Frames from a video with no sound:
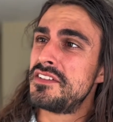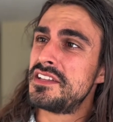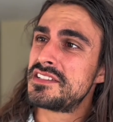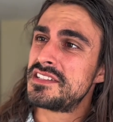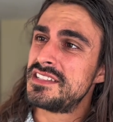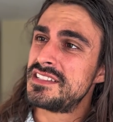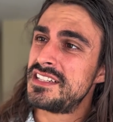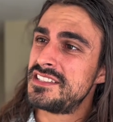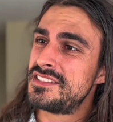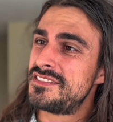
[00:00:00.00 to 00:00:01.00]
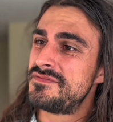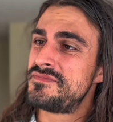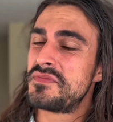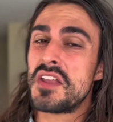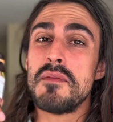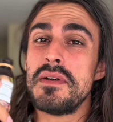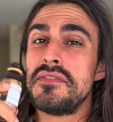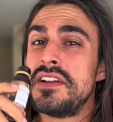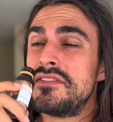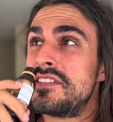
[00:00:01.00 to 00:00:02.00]
this is, not my
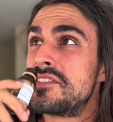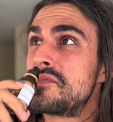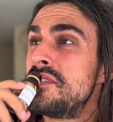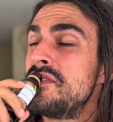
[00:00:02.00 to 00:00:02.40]
favorite, this one.